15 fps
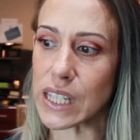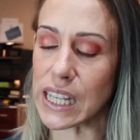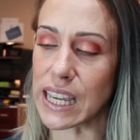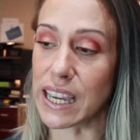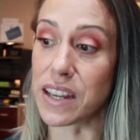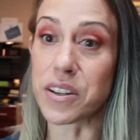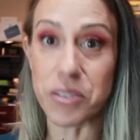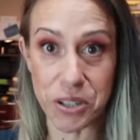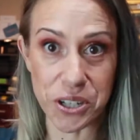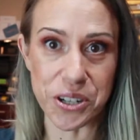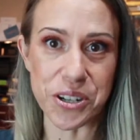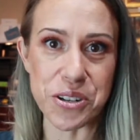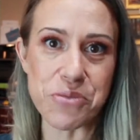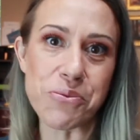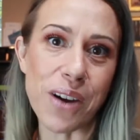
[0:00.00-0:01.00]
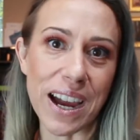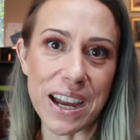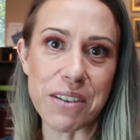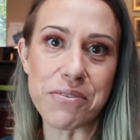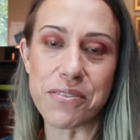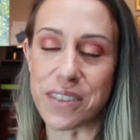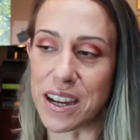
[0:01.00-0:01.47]
and her new
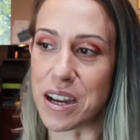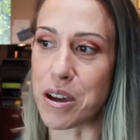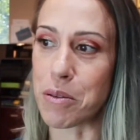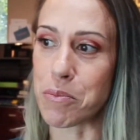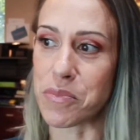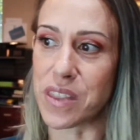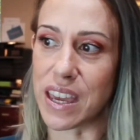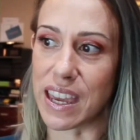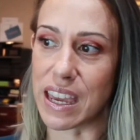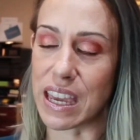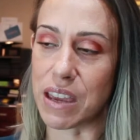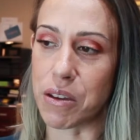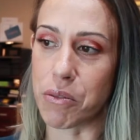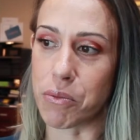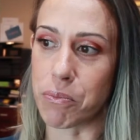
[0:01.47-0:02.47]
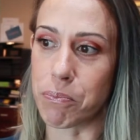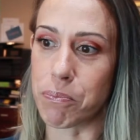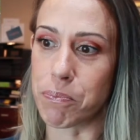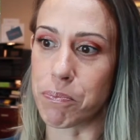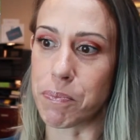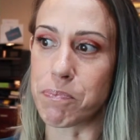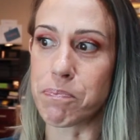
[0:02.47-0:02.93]
wife, they
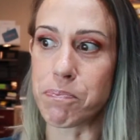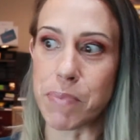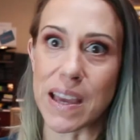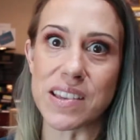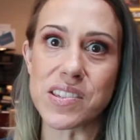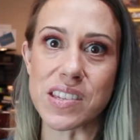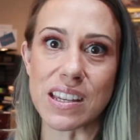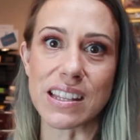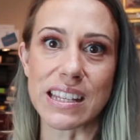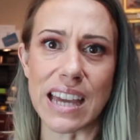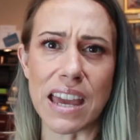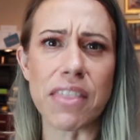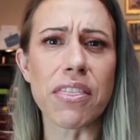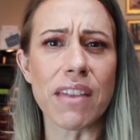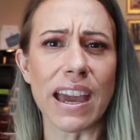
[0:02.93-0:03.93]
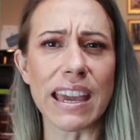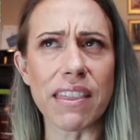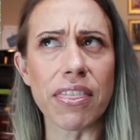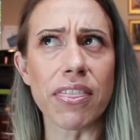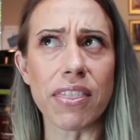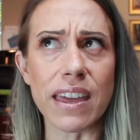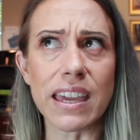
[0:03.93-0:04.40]
basically, I
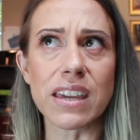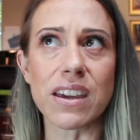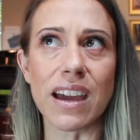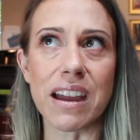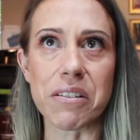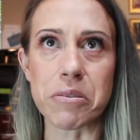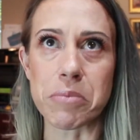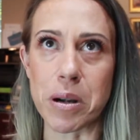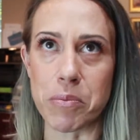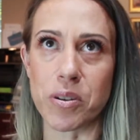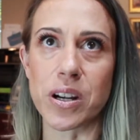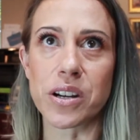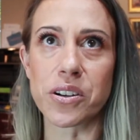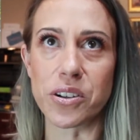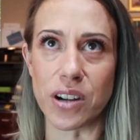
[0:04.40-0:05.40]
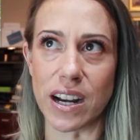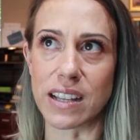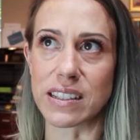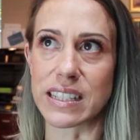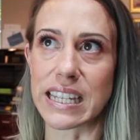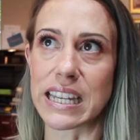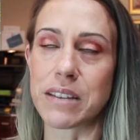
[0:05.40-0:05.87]
think I remember it
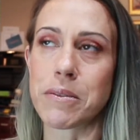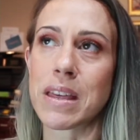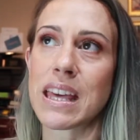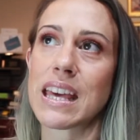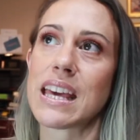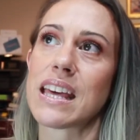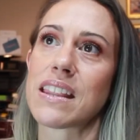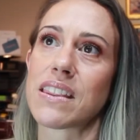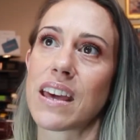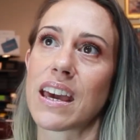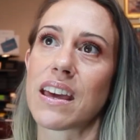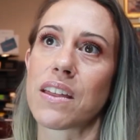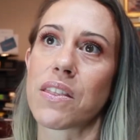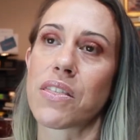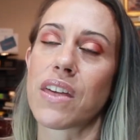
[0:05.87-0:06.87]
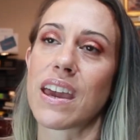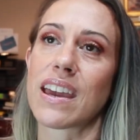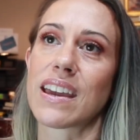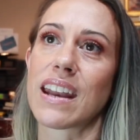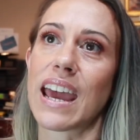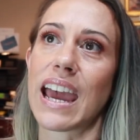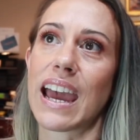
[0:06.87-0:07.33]
correctly, that
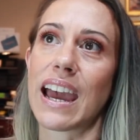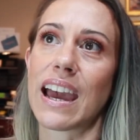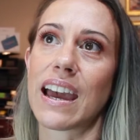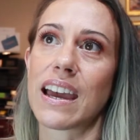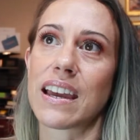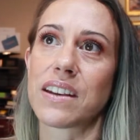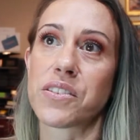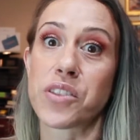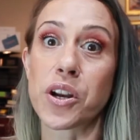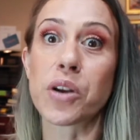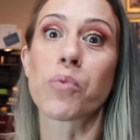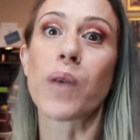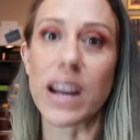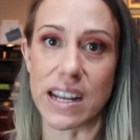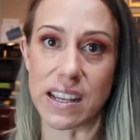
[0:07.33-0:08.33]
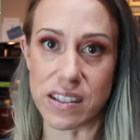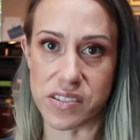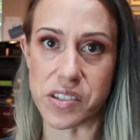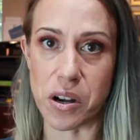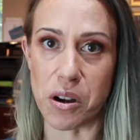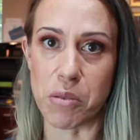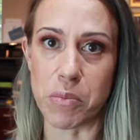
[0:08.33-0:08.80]
they had their wedding
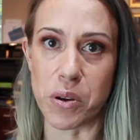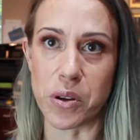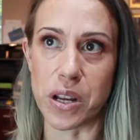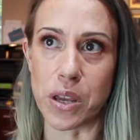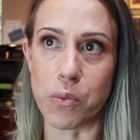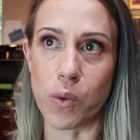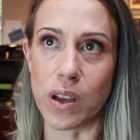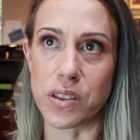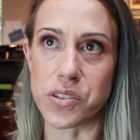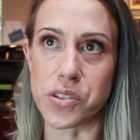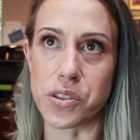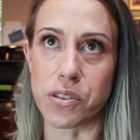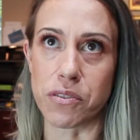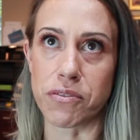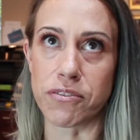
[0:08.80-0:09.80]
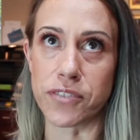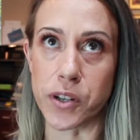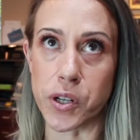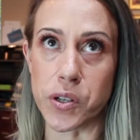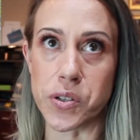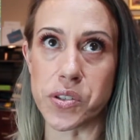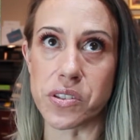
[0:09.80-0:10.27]
ceremony was the
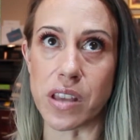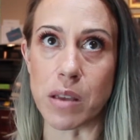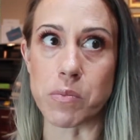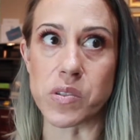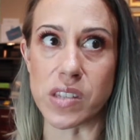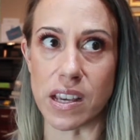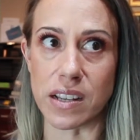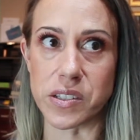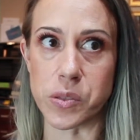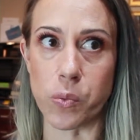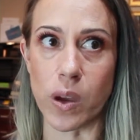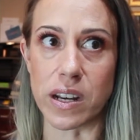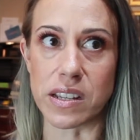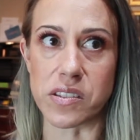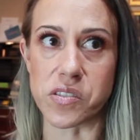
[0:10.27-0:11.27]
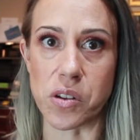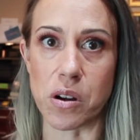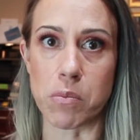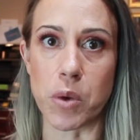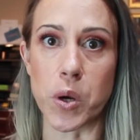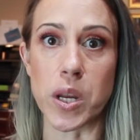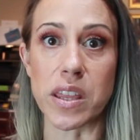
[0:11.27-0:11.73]
first same-sex wedding
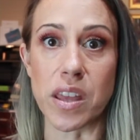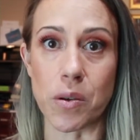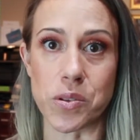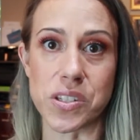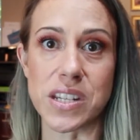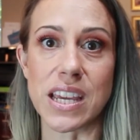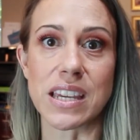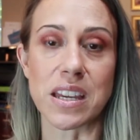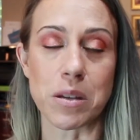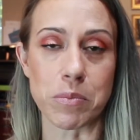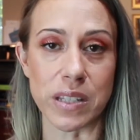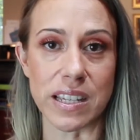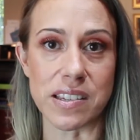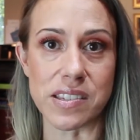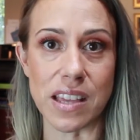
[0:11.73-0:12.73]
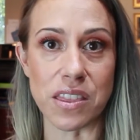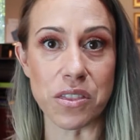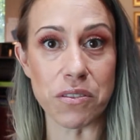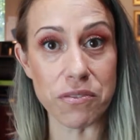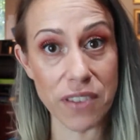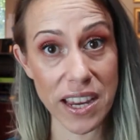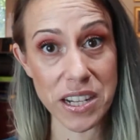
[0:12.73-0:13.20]
ceremony that was taking place at the
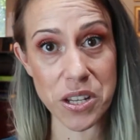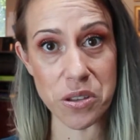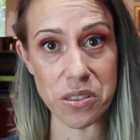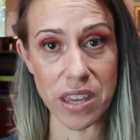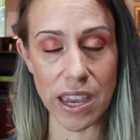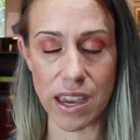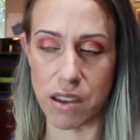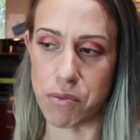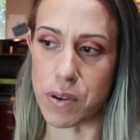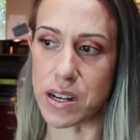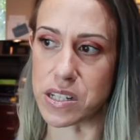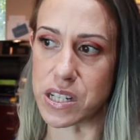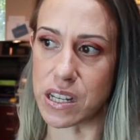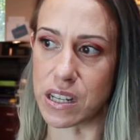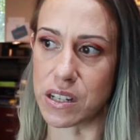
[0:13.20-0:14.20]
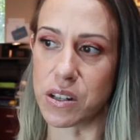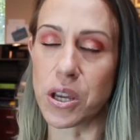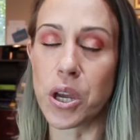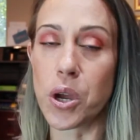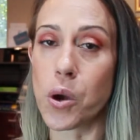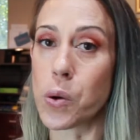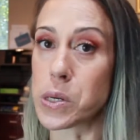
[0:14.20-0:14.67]
venue they had rented,
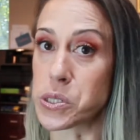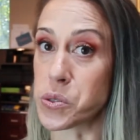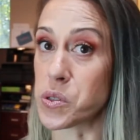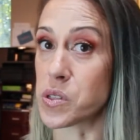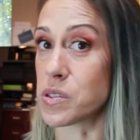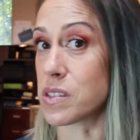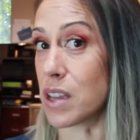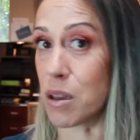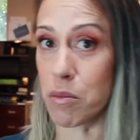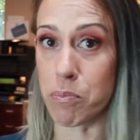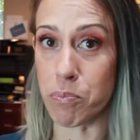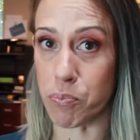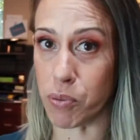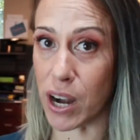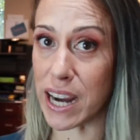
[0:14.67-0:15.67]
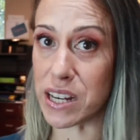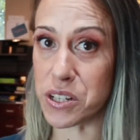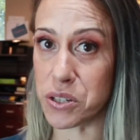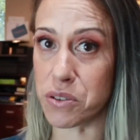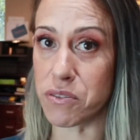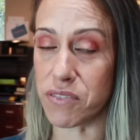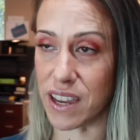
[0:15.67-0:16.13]
which was a brand
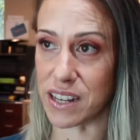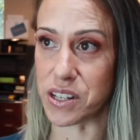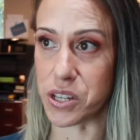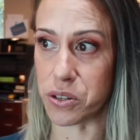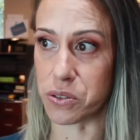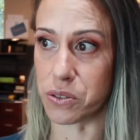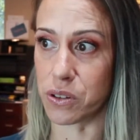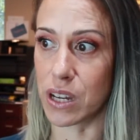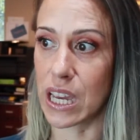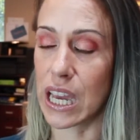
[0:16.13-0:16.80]
new venue.